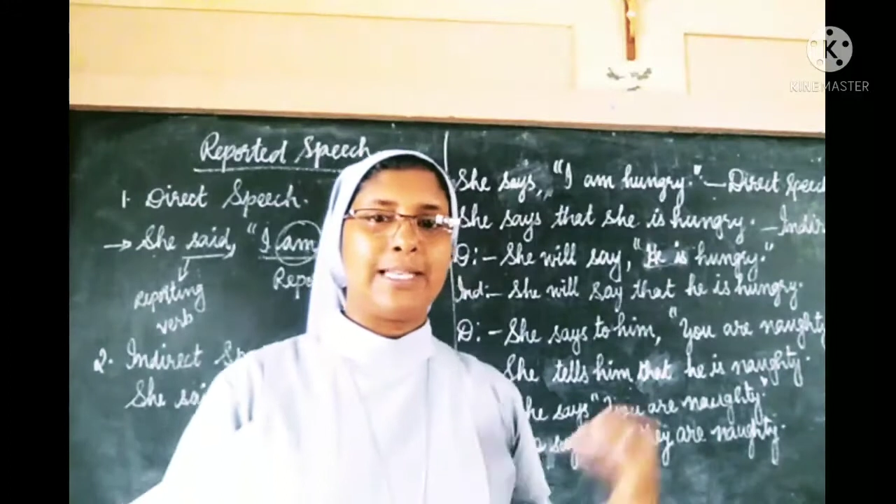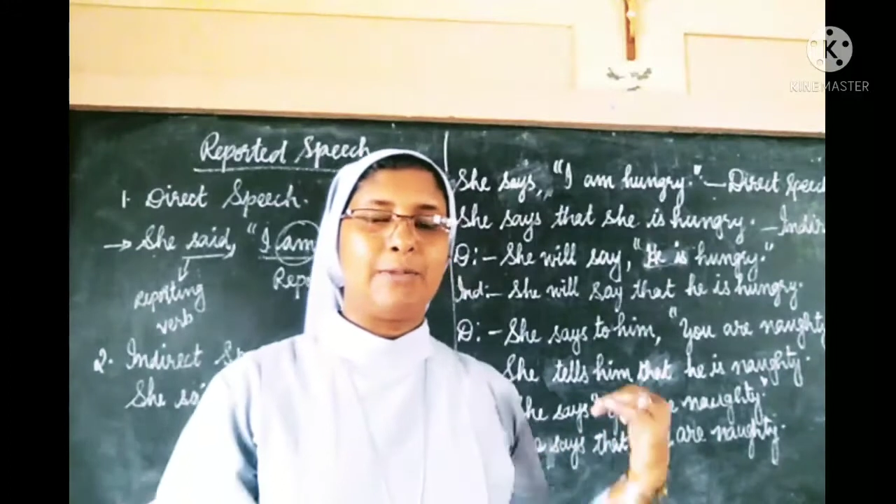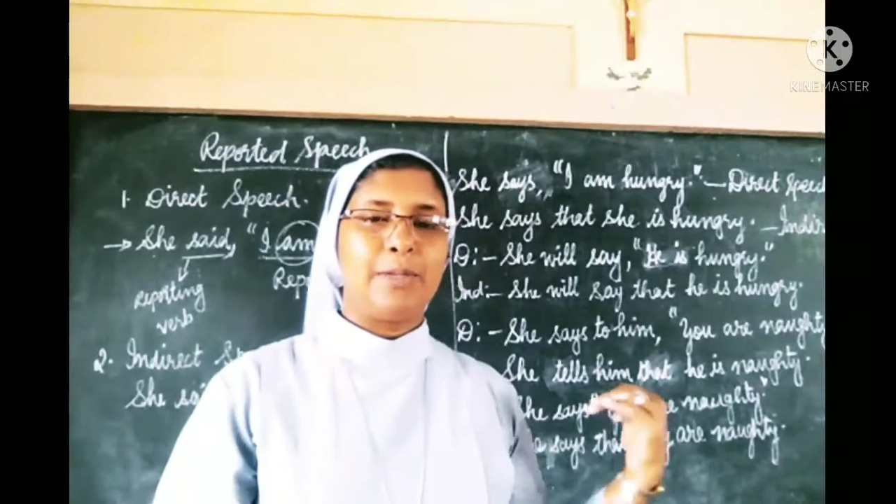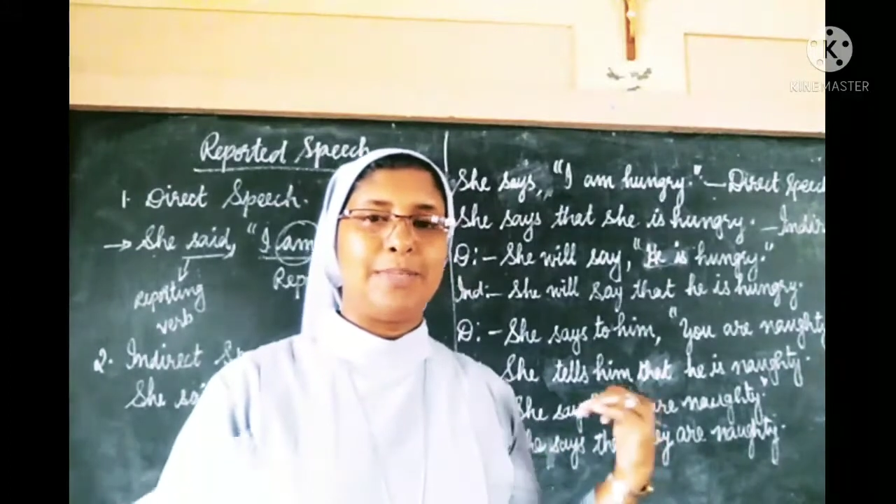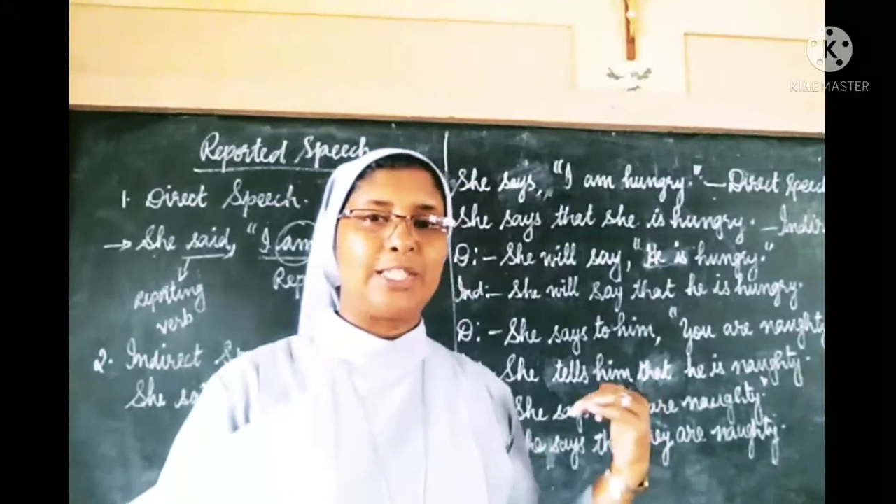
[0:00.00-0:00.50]
there
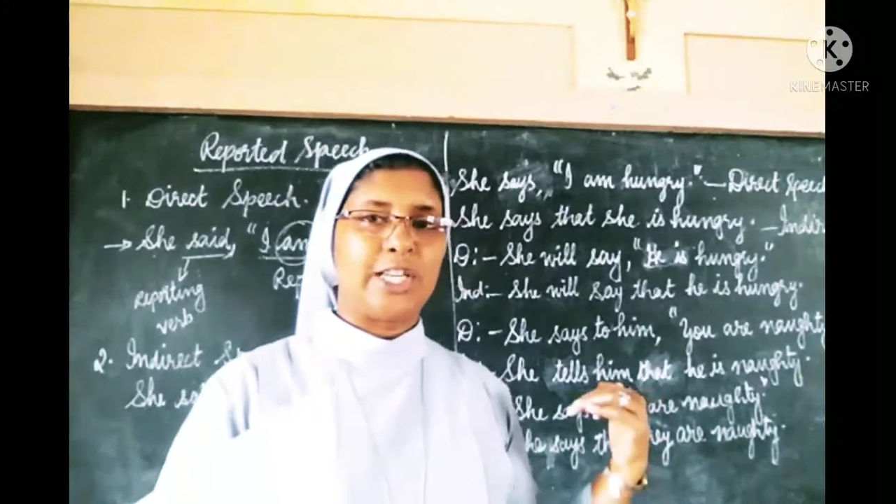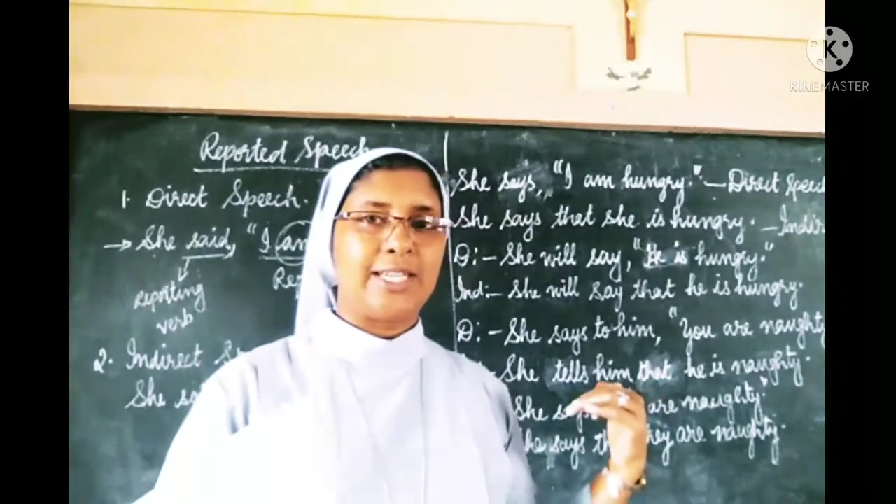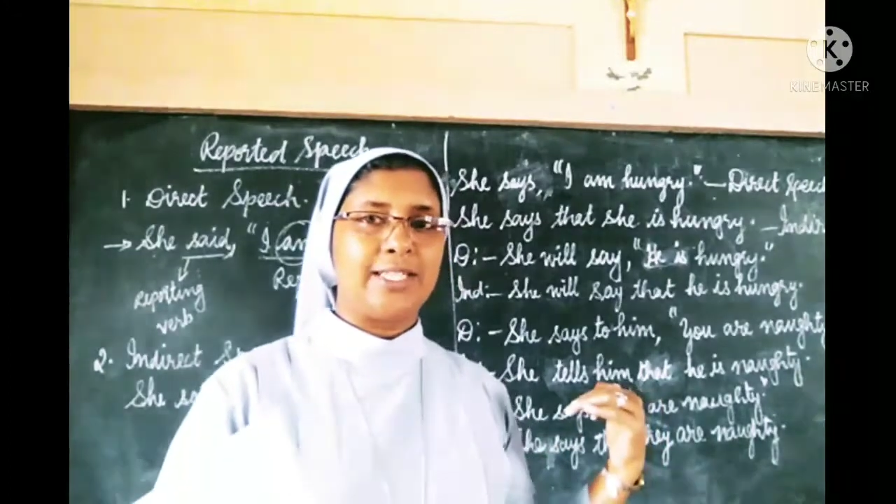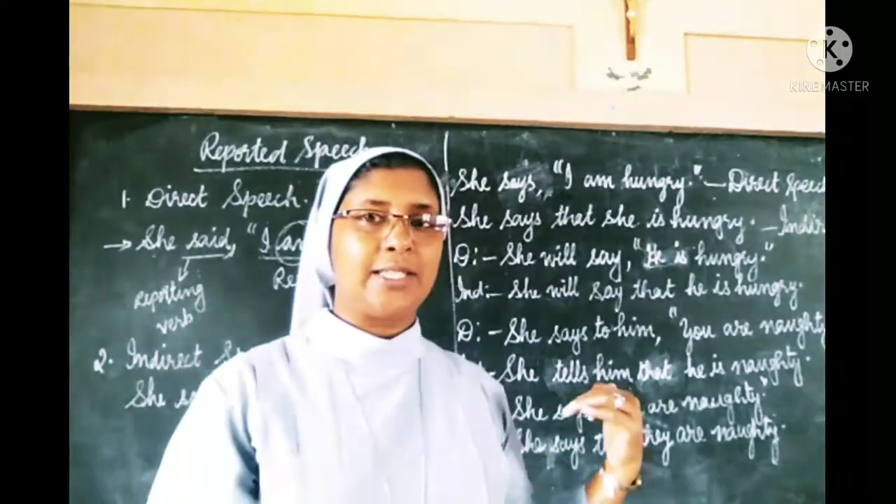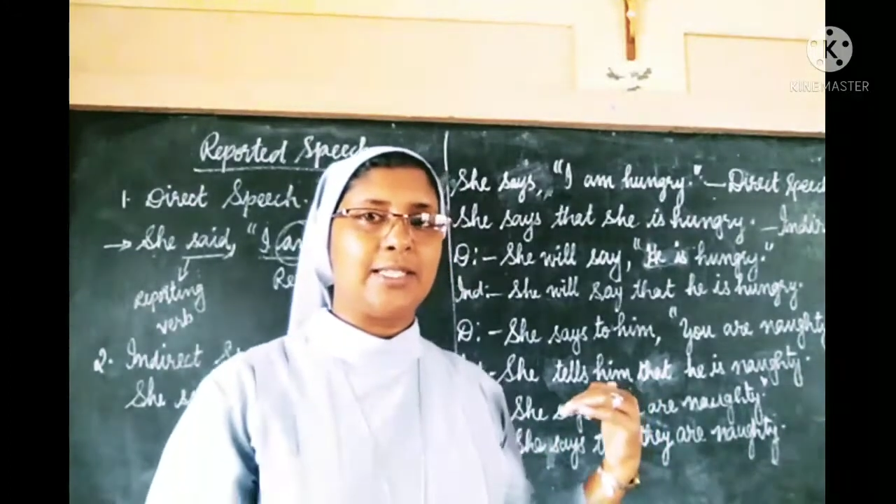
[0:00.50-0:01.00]
will be
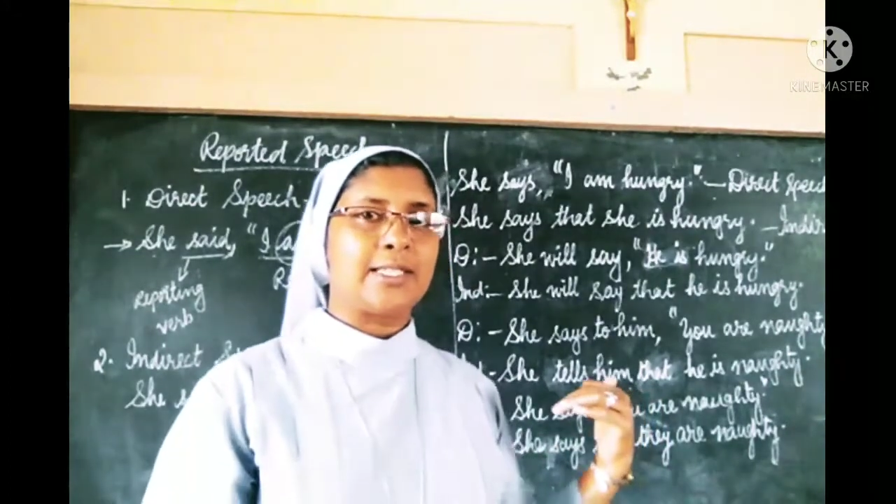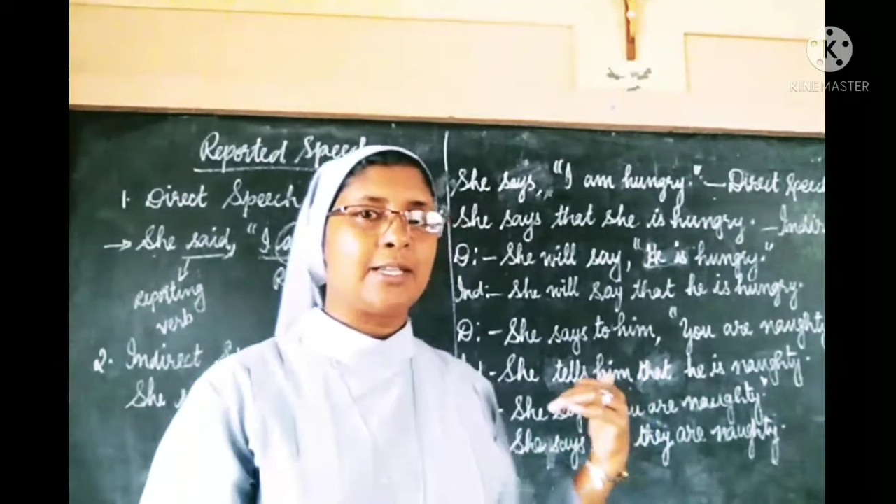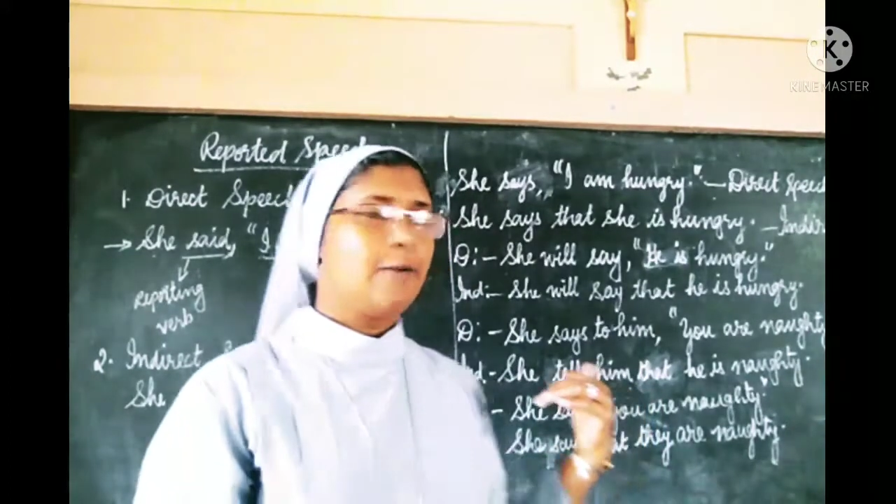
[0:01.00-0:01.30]
changes